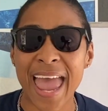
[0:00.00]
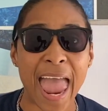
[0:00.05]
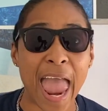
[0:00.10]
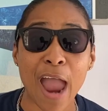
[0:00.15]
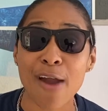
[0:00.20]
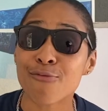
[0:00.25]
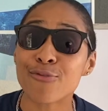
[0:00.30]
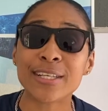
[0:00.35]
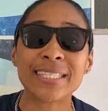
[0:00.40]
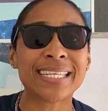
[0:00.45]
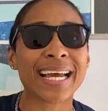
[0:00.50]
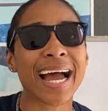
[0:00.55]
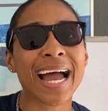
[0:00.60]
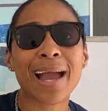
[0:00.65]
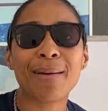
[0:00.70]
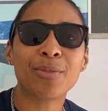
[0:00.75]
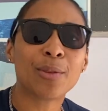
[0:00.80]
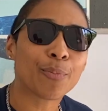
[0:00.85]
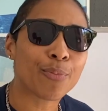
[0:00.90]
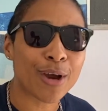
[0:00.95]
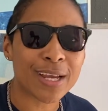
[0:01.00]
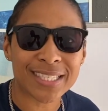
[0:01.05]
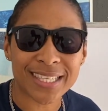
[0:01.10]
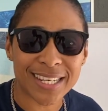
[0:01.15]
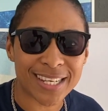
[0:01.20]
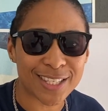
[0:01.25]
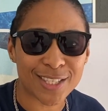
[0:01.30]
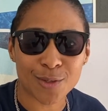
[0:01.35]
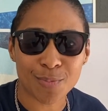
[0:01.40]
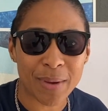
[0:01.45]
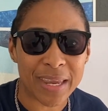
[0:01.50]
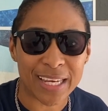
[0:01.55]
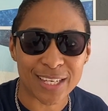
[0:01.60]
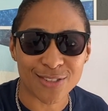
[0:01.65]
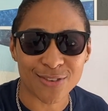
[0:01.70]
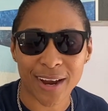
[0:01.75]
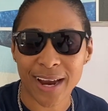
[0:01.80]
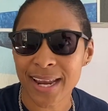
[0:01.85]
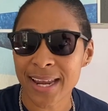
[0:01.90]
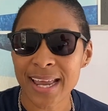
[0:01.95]
Every time the president
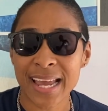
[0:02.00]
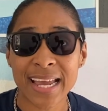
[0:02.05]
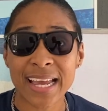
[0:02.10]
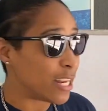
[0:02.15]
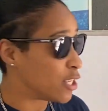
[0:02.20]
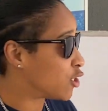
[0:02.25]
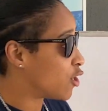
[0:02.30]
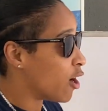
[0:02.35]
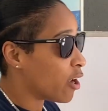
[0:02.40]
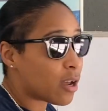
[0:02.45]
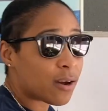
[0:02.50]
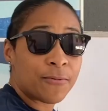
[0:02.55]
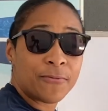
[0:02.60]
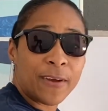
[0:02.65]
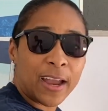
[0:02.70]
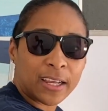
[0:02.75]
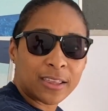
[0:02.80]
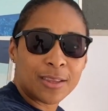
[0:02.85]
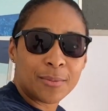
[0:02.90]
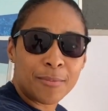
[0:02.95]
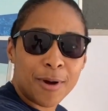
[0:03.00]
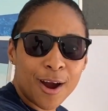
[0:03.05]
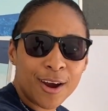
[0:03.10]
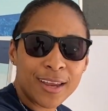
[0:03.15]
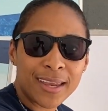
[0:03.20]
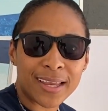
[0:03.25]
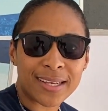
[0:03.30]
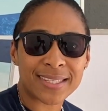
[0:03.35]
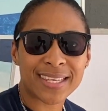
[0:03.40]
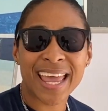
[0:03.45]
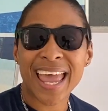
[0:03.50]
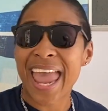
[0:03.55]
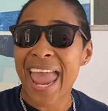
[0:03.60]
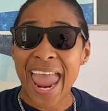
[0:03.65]
speaks, right, it's gonna affect the markets.